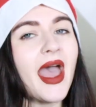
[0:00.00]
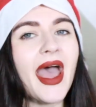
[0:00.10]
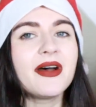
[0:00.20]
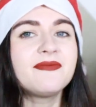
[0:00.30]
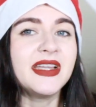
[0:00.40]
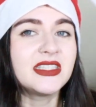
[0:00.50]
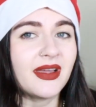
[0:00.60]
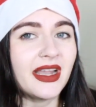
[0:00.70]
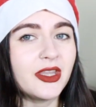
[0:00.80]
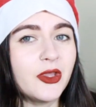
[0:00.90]
at face
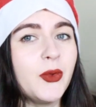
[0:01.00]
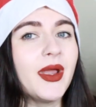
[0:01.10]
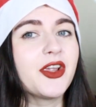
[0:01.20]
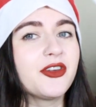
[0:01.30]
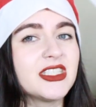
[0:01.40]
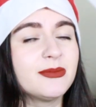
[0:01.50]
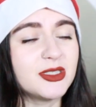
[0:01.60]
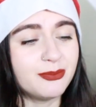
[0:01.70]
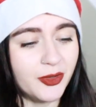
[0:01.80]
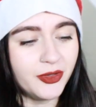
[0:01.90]
value a
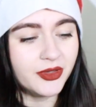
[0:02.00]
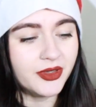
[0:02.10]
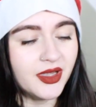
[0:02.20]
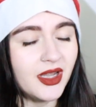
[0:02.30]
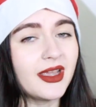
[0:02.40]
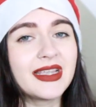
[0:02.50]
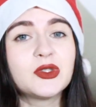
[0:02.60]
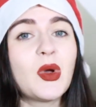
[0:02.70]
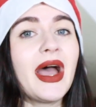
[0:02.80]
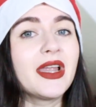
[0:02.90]
Christmas book. Like, it's
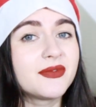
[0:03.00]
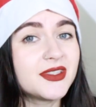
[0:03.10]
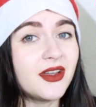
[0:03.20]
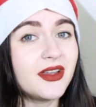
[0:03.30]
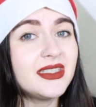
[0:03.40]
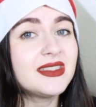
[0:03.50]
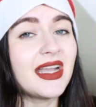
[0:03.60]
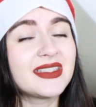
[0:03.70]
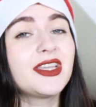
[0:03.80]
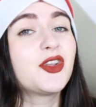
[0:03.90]
not advertised
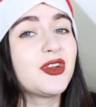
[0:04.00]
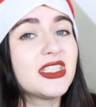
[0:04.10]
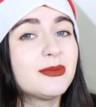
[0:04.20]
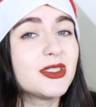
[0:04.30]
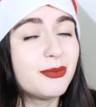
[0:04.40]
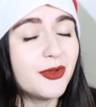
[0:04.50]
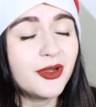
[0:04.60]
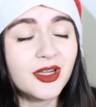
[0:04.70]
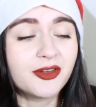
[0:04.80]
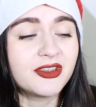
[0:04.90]
as a Christmas
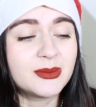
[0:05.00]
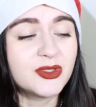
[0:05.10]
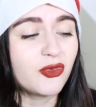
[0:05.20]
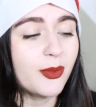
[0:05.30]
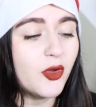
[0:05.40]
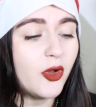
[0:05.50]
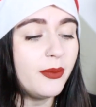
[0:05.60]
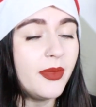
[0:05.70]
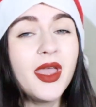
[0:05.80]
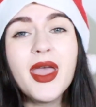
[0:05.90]
book, like Christmas
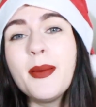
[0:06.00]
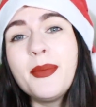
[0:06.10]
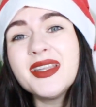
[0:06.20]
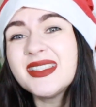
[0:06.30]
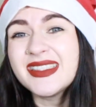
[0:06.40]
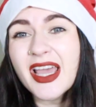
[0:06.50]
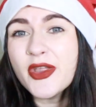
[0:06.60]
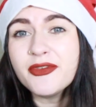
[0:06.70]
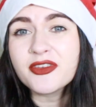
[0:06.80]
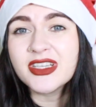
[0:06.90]
rom-com, but it's set
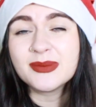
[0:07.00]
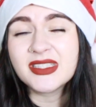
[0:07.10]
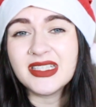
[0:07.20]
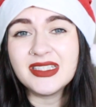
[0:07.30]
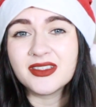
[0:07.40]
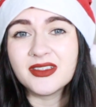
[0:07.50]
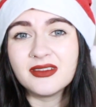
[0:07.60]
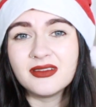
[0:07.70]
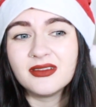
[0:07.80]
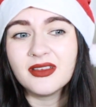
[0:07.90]
over the Christmas
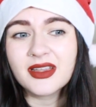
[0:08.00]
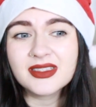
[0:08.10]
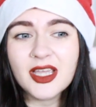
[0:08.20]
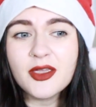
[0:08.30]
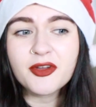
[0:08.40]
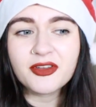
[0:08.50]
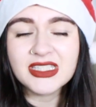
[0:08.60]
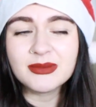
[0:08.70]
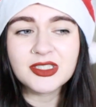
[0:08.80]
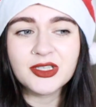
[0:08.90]
season, like set over
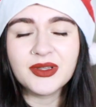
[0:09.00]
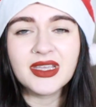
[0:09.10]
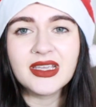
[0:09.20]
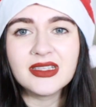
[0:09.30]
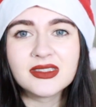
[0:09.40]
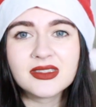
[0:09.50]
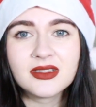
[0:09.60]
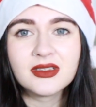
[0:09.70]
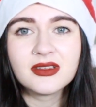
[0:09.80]
Christmas and New Year's.